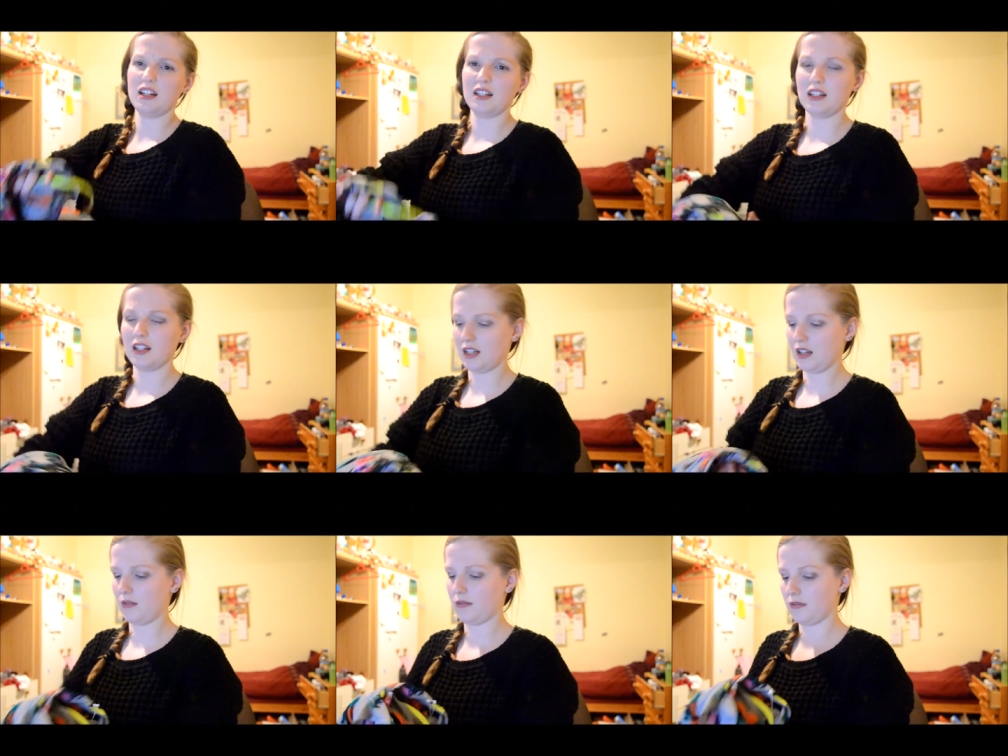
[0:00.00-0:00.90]
nicely and
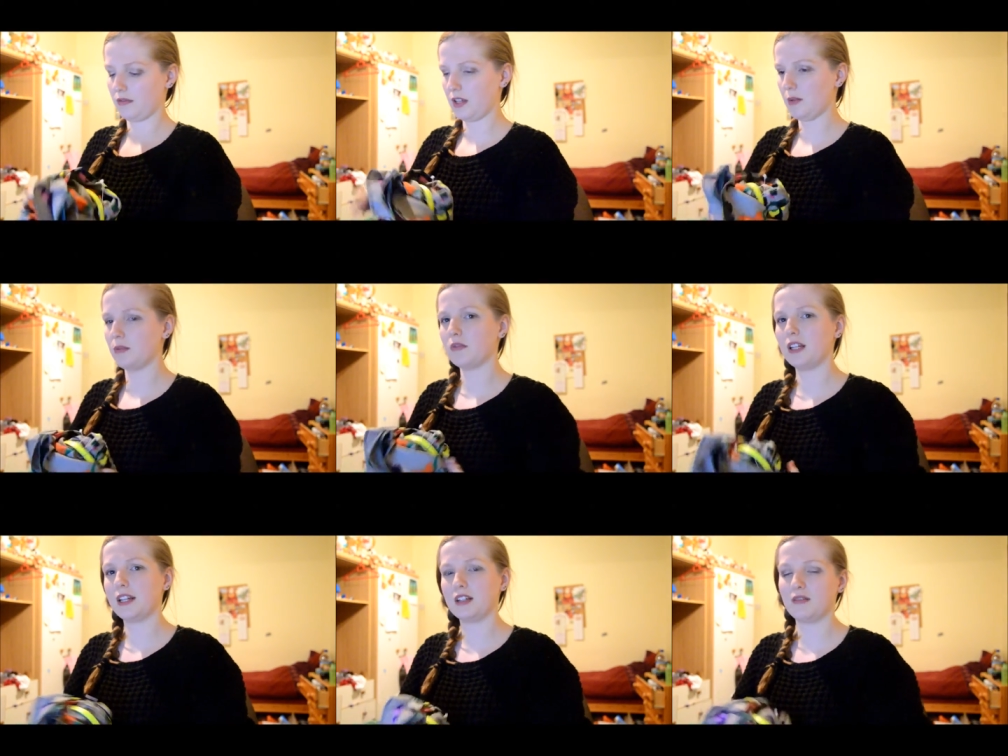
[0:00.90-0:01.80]
I've, it'd be
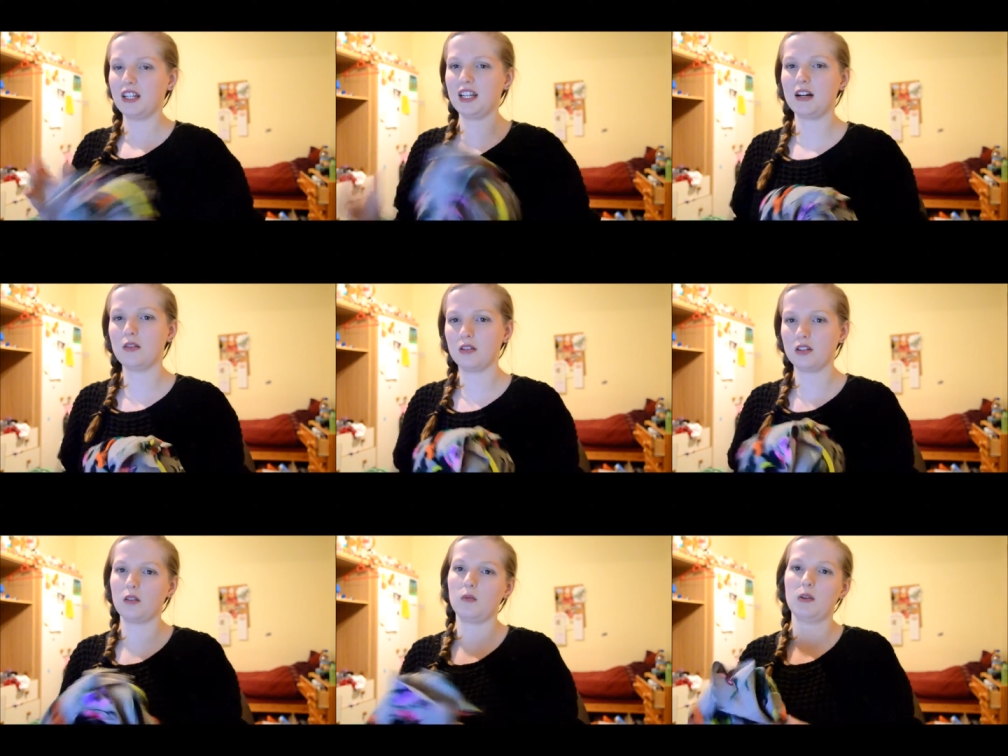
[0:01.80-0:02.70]
really nice for like now
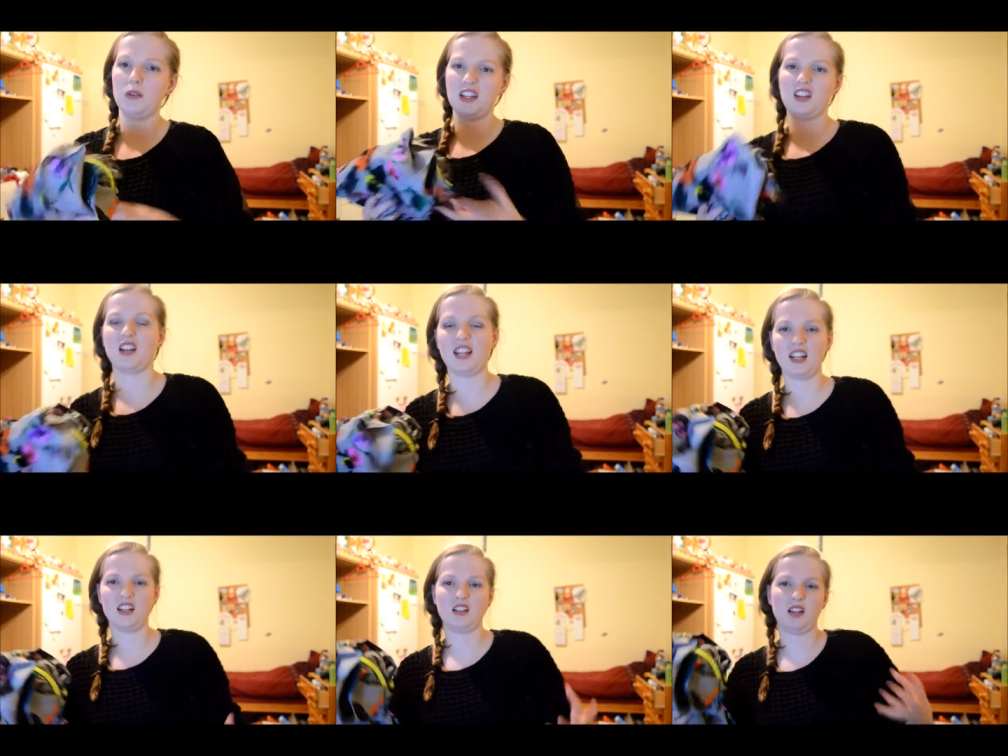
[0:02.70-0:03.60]
because I can wear it with like thick
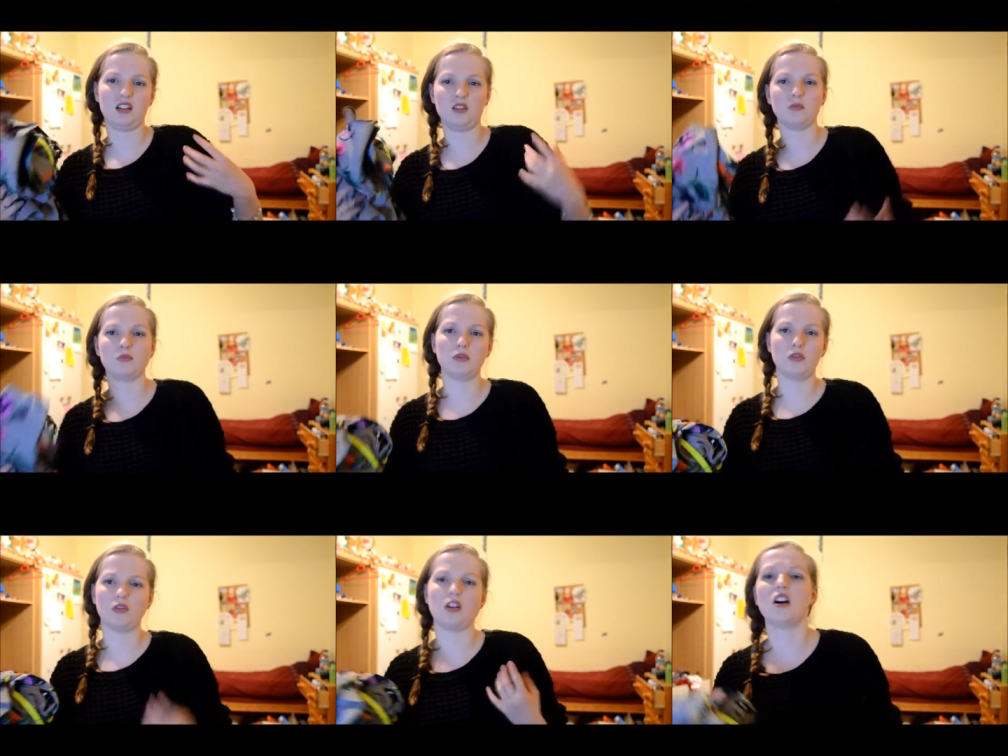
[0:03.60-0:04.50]
leggings and like a jumper
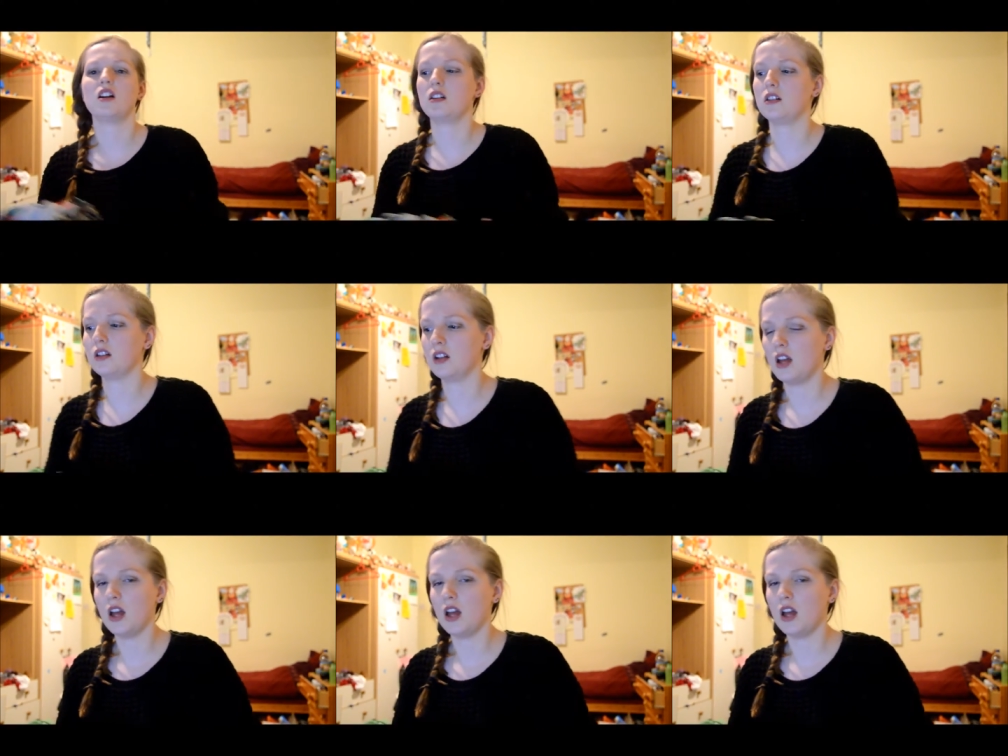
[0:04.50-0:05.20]
or a cardigan